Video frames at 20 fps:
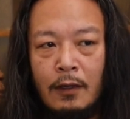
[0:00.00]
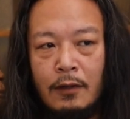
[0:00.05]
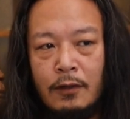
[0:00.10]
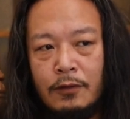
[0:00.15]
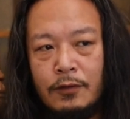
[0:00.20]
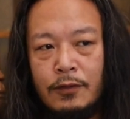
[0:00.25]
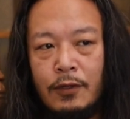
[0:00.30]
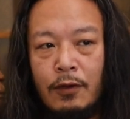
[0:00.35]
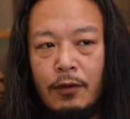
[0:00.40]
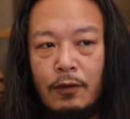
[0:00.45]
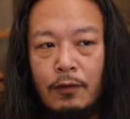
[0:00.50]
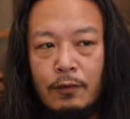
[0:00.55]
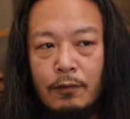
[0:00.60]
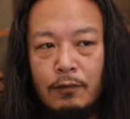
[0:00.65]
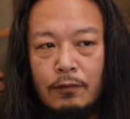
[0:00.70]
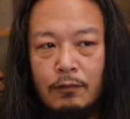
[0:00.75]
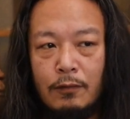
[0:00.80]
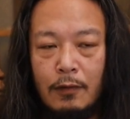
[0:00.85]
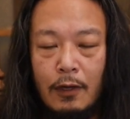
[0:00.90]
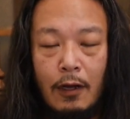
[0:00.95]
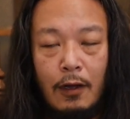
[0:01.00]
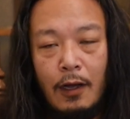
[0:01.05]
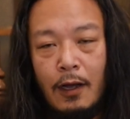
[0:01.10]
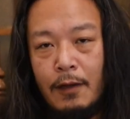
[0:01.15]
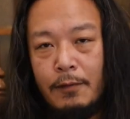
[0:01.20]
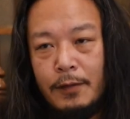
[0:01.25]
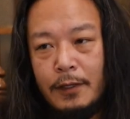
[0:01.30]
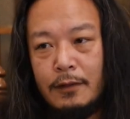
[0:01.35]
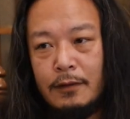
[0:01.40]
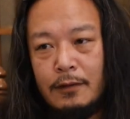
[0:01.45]
So
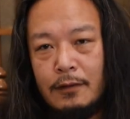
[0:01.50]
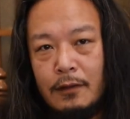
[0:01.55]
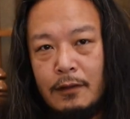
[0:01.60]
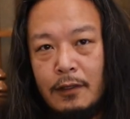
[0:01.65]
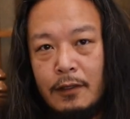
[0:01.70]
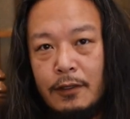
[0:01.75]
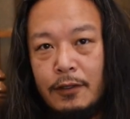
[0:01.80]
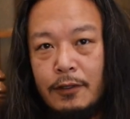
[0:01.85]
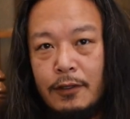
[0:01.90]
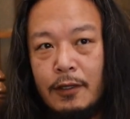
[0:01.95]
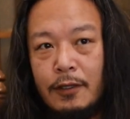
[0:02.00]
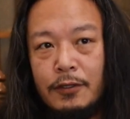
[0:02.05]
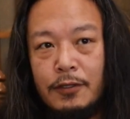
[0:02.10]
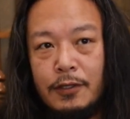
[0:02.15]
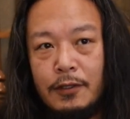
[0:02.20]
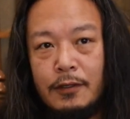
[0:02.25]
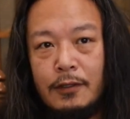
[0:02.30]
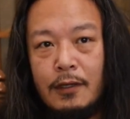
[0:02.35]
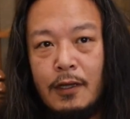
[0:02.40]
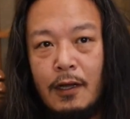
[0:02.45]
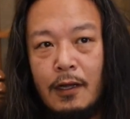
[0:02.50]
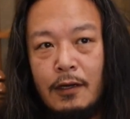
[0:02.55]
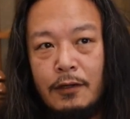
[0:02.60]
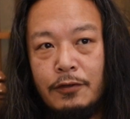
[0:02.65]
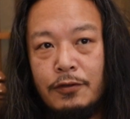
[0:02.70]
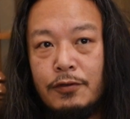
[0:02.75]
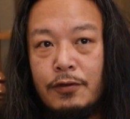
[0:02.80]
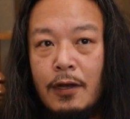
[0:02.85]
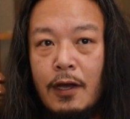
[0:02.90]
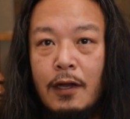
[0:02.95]
obviously you can just kind
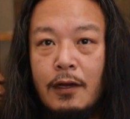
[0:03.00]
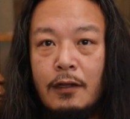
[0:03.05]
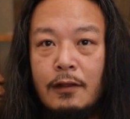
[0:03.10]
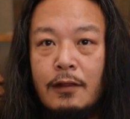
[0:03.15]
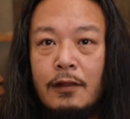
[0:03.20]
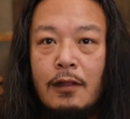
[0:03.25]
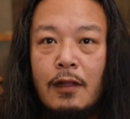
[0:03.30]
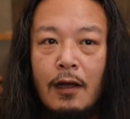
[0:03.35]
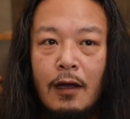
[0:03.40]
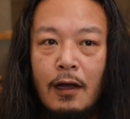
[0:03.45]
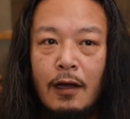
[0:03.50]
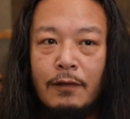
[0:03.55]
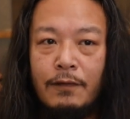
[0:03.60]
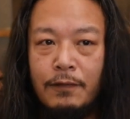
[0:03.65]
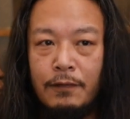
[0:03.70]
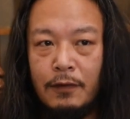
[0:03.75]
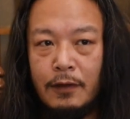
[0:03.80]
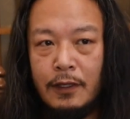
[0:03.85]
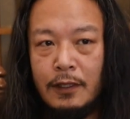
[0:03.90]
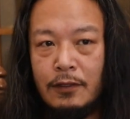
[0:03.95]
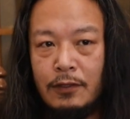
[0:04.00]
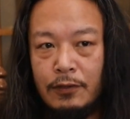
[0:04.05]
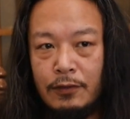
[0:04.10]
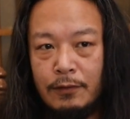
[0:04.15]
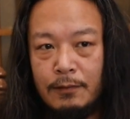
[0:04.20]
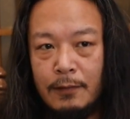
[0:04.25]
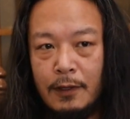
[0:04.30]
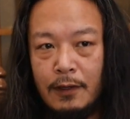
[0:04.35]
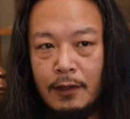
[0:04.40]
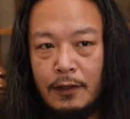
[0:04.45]
of try to not flick
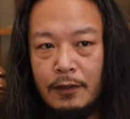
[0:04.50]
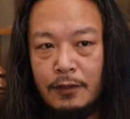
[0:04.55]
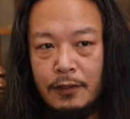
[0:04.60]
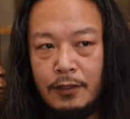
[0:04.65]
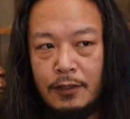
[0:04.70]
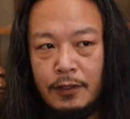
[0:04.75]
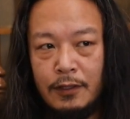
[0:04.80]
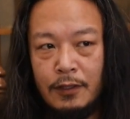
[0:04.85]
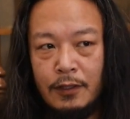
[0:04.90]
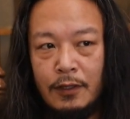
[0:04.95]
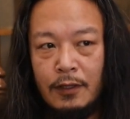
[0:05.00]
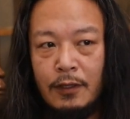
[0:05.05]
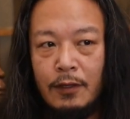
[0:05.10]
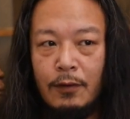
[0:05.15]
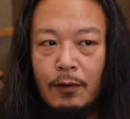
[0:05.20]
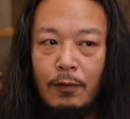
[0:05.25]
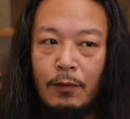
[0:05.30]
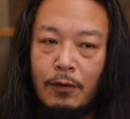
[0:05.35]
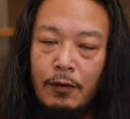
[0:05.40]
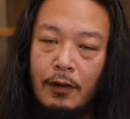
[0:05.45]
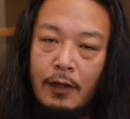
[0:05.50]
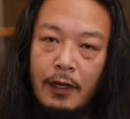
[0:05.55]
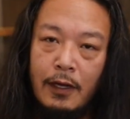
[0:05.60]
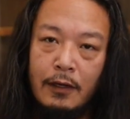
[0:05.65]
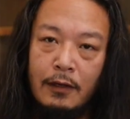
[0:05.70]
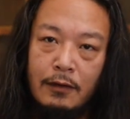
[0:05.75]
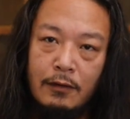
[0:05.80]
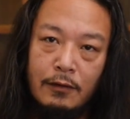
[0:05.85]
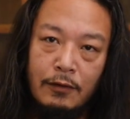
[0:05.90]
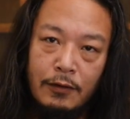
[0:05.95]
too much, or
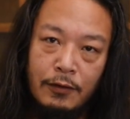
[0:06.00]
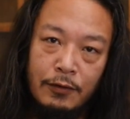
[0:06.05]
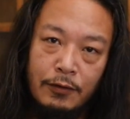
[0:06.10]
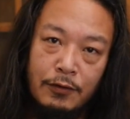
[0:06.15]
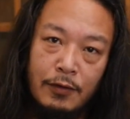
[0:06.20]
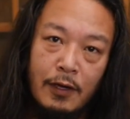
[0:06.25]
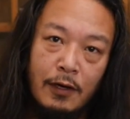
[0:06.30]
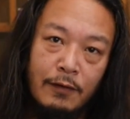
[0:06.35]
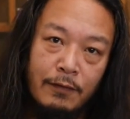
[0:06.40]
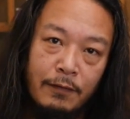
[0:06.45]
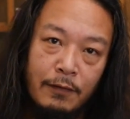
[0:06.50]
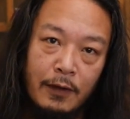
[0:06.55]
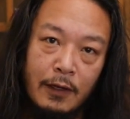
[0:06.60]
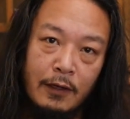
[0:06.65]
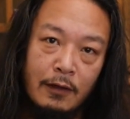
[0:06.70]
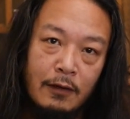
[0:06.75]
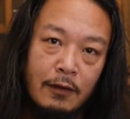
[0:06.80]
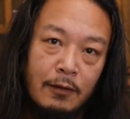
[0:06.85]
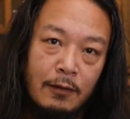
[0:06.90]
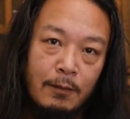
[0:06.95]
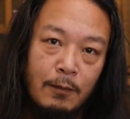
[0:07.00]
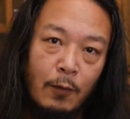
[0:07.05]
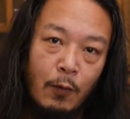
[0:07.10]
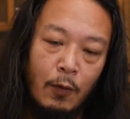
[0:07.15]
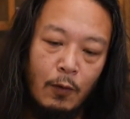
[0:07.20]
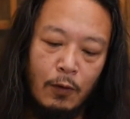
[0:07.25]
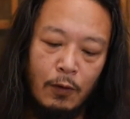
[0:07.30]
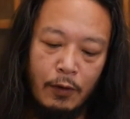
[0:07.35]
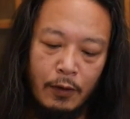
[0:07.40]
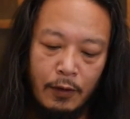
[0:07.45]
like you try to flick a little
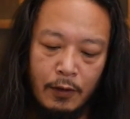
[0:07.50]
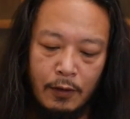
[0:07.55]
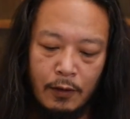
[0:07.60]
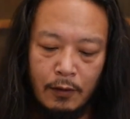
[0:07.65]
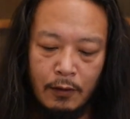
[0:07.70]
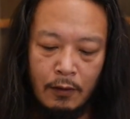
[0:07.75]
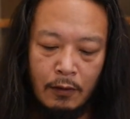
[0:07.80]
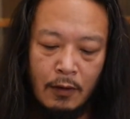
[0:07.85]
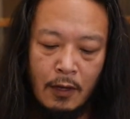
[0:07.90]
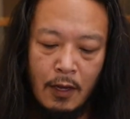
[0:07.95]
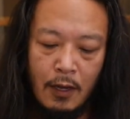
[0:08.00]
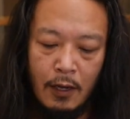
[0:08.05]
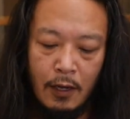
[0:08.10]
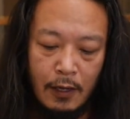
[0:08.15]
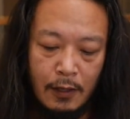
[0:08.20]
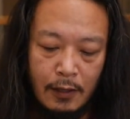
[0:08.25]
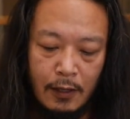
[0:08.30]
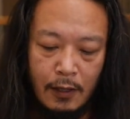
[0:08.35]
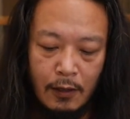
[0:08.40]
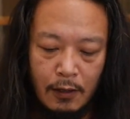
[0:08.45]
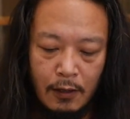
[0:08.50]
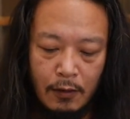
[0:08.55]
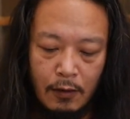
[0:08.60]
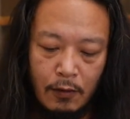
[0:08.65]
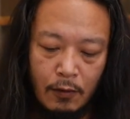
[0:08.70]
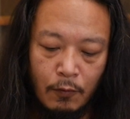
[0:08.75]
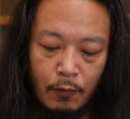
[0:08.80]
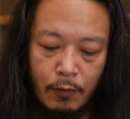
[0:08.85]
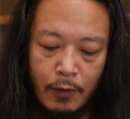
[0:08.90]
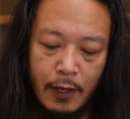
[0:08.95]
more, you know. And then
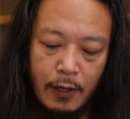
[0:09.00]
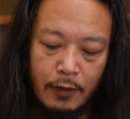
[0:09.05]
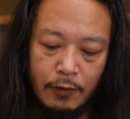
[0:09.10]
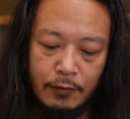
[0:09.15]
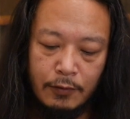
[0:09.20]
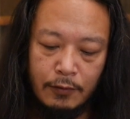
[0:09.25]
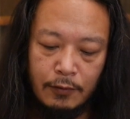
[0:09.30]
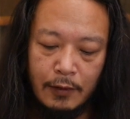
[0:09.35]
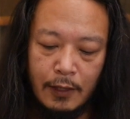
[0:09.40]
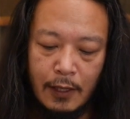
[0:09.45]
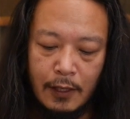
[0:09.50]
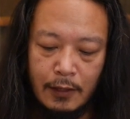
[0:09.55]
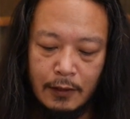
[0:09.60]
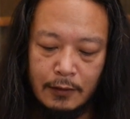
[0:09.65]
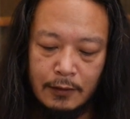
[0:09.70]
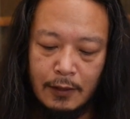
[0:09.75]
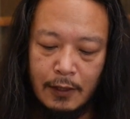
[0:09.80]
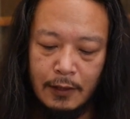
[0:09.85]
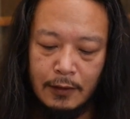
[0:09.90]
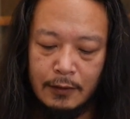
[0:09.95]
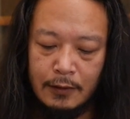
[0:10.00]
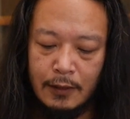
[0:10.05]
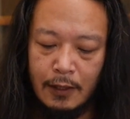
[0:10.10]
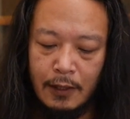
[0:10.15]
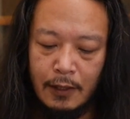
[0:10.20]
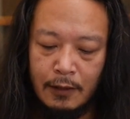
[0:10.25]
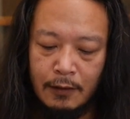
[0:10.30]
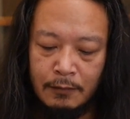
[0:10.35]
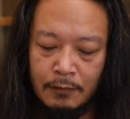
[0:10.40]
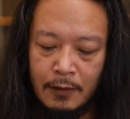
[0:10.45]
a way to do that is like
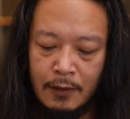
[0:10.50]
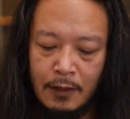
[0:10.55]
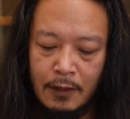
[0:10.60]
say